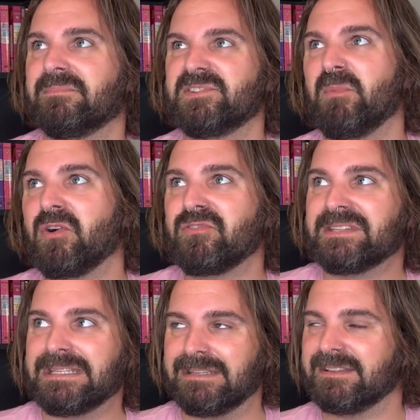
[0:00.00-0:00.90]

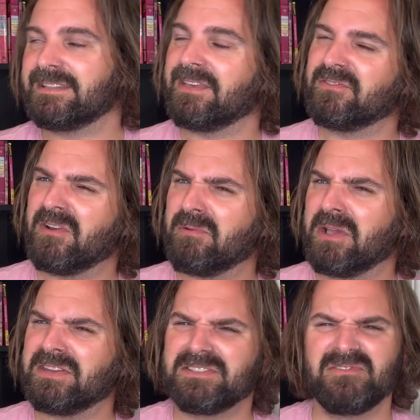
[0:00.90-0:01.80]
democracy, is that the right
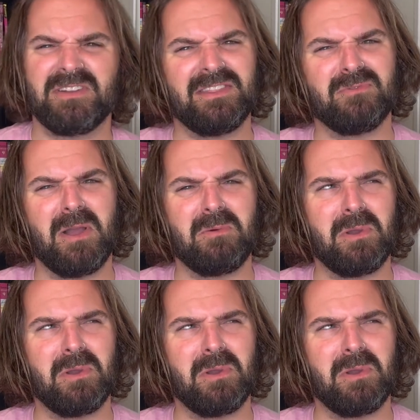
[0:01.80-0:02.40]
word? It's not really the right